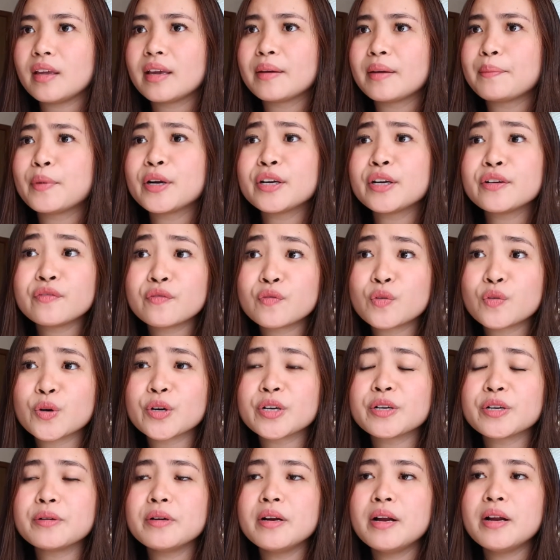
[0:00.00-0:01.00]
Part
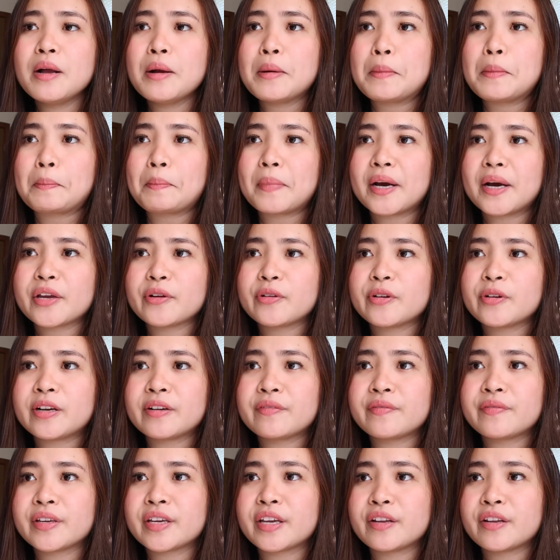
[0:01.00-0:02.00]
4,
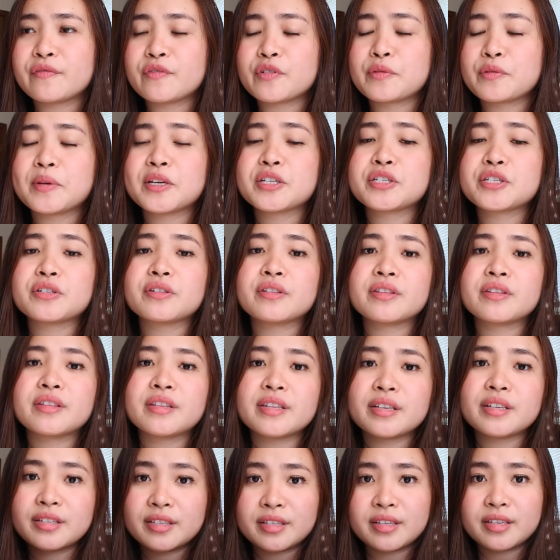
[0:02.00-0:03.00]
biographic information.
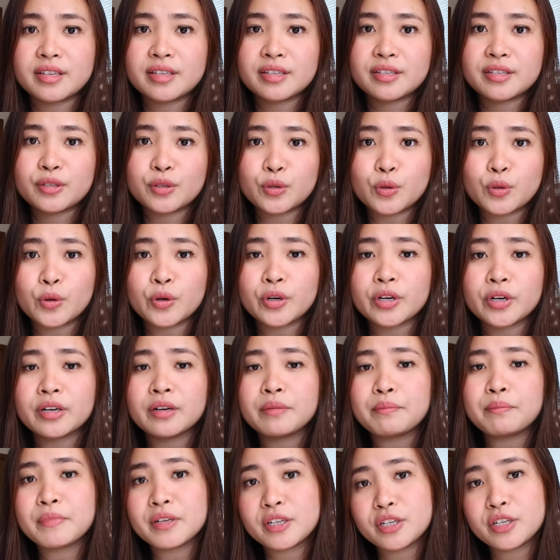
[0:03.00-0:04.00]
This is your
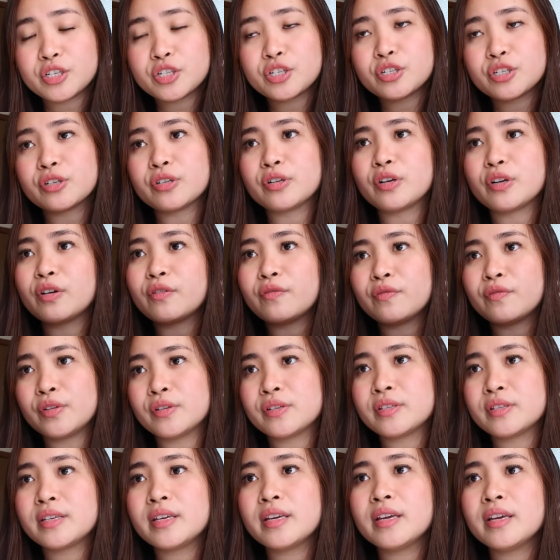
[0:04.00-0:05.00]
petitioner
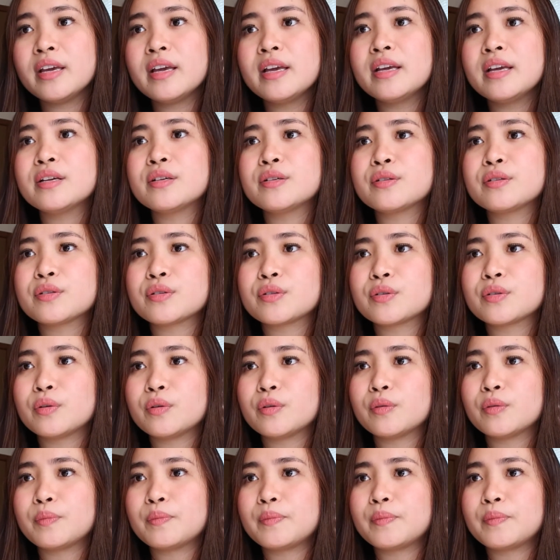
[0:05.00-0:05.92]
obviously, so